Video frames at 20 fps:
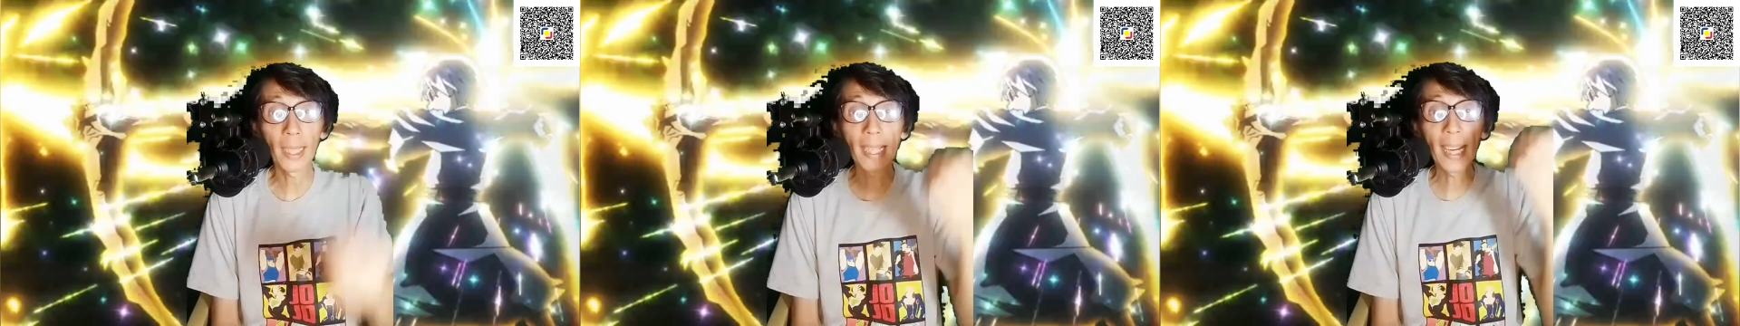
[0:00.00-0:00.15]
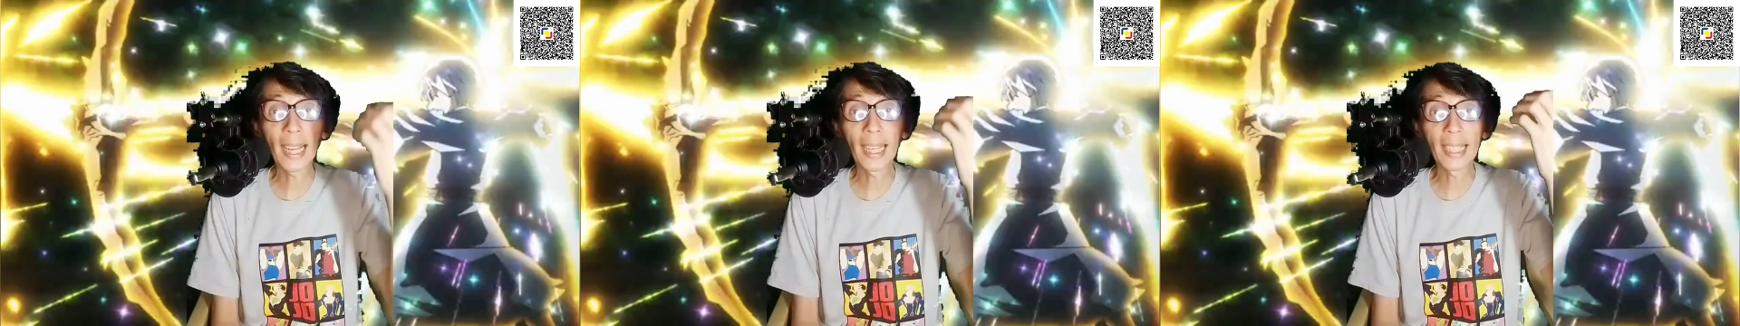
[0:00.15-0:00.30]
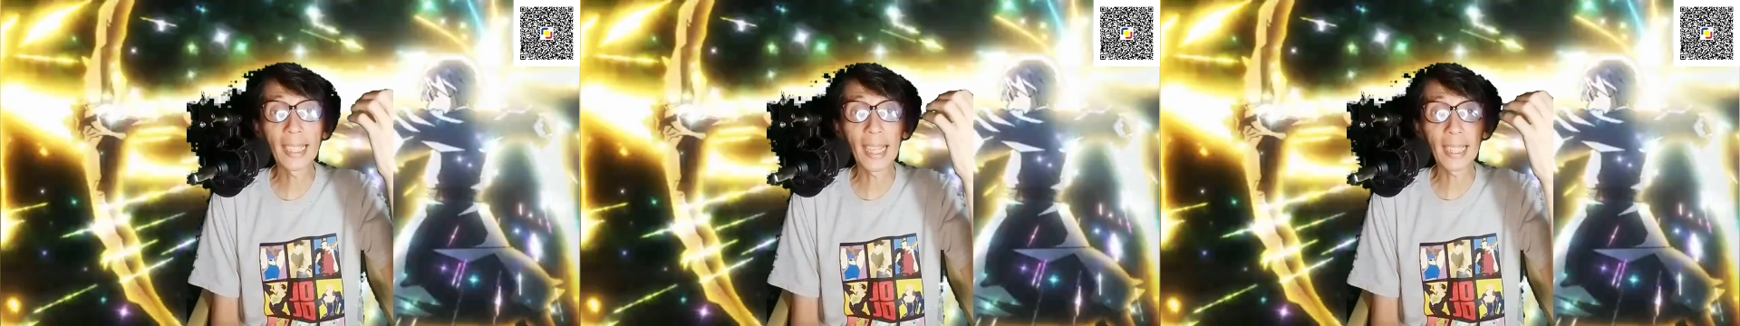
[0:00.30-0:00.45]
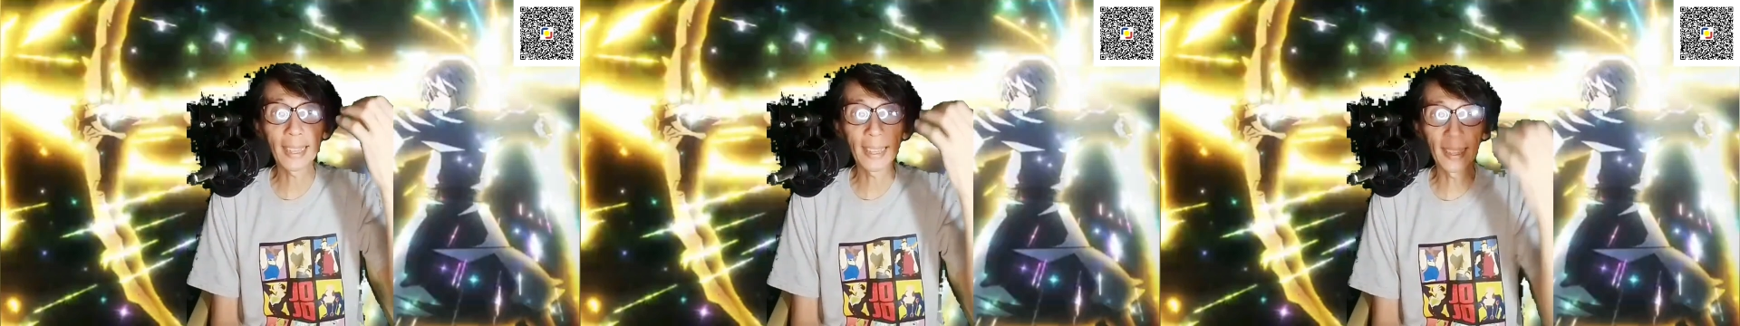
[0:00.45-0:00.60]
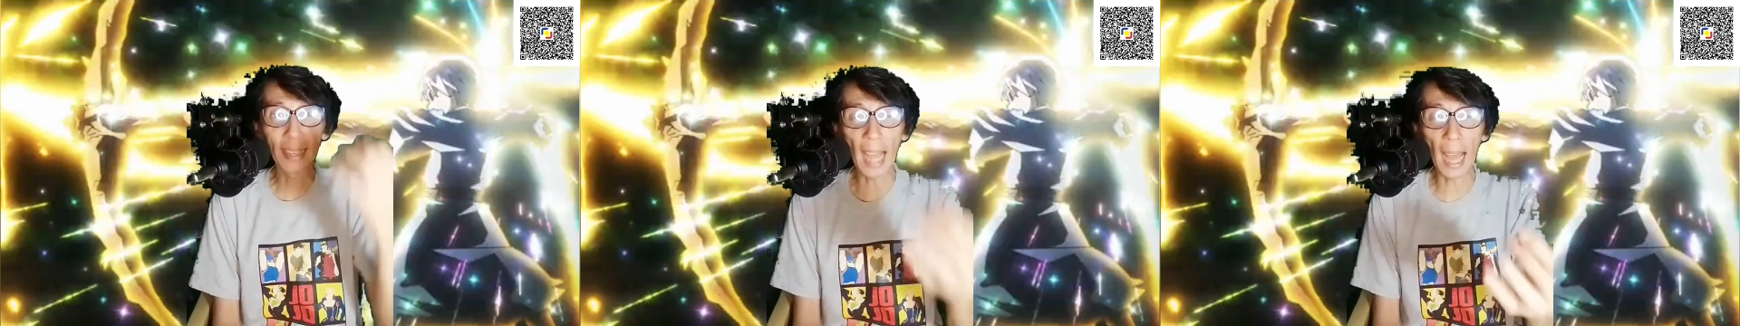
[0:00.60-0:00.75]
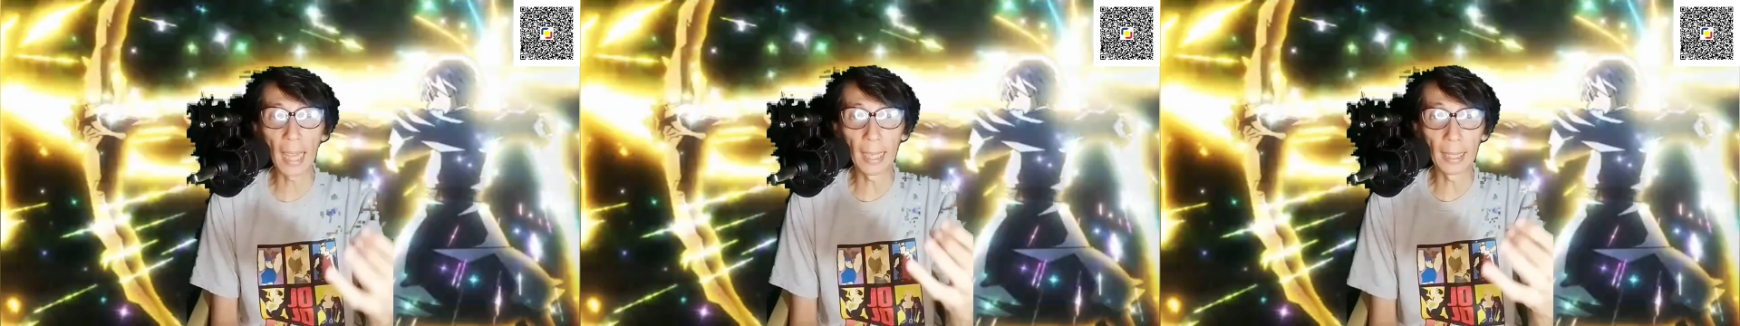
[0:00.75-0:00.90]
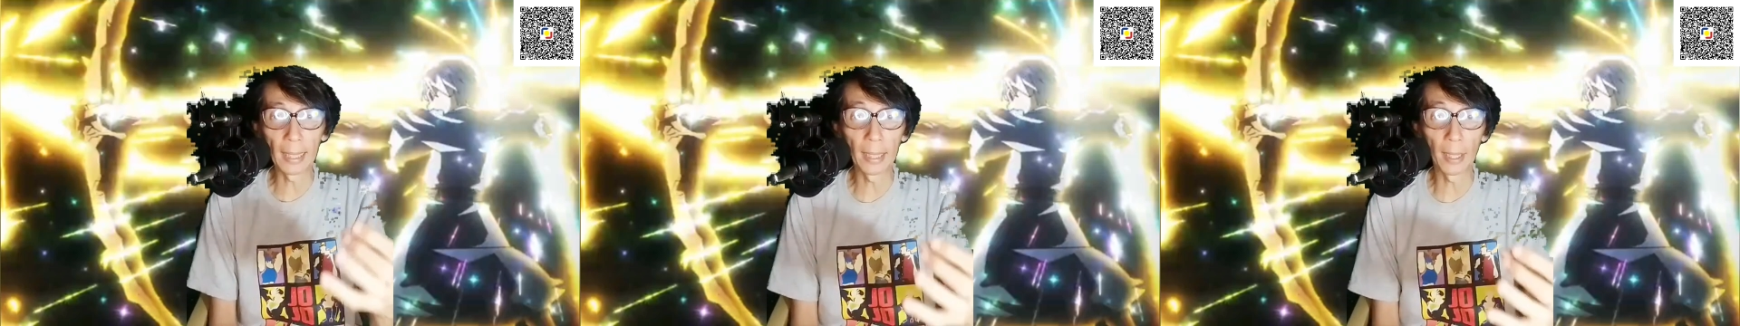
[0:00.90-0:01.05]

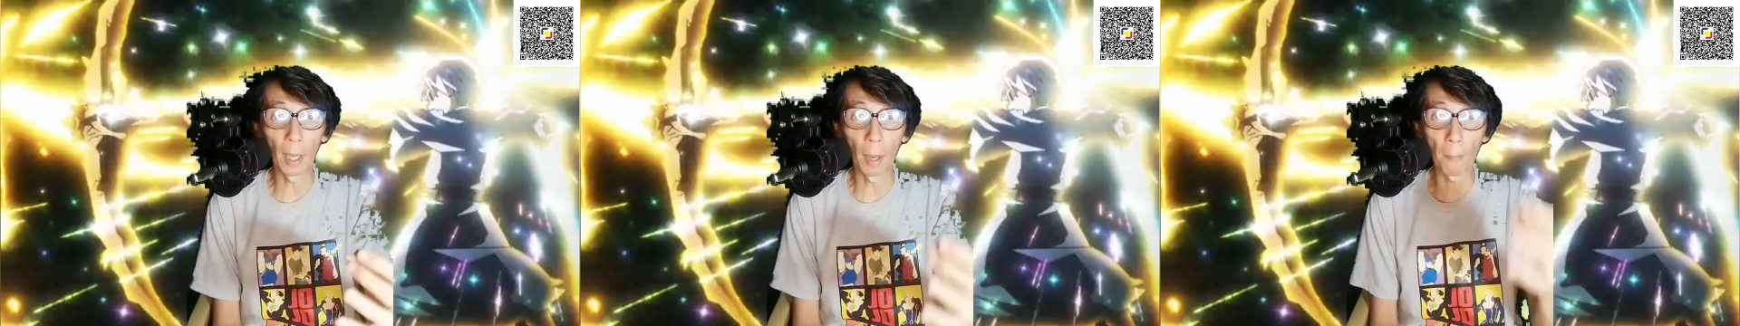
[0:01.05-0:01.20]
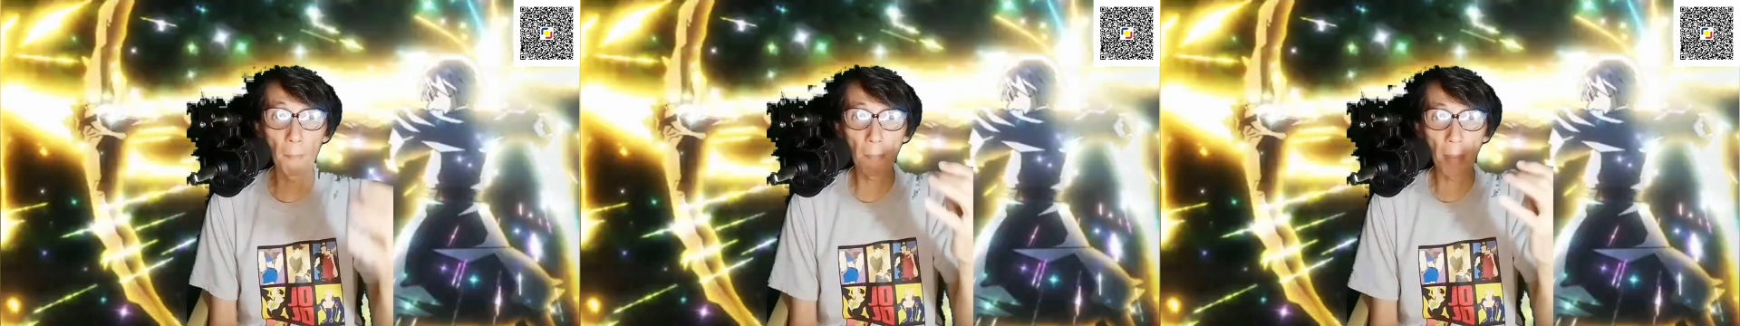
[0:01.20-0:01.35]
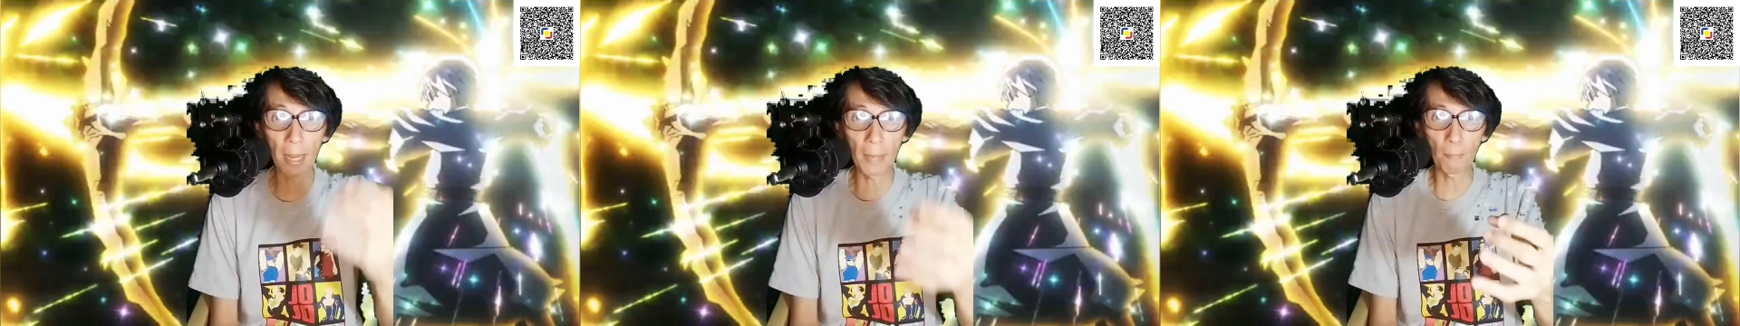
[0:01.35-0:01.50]
kinahinatnan ng